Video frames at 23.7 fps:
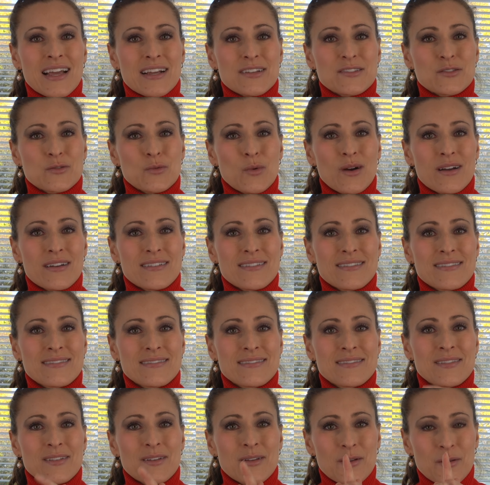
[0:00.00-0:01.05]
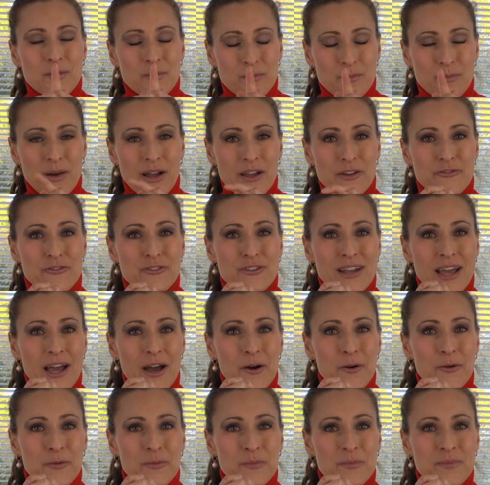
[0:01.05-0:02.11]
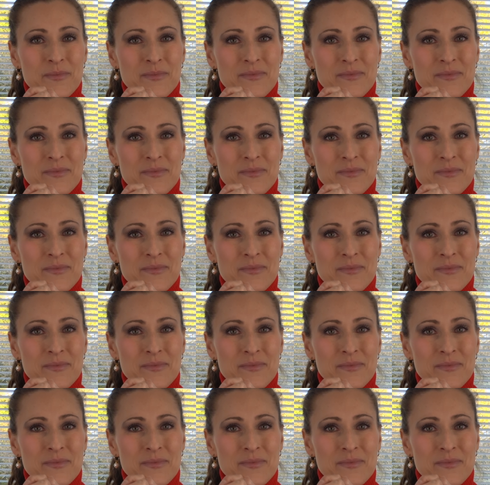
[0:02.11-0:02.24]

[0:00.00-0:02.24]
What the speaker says: next one. Bye for now.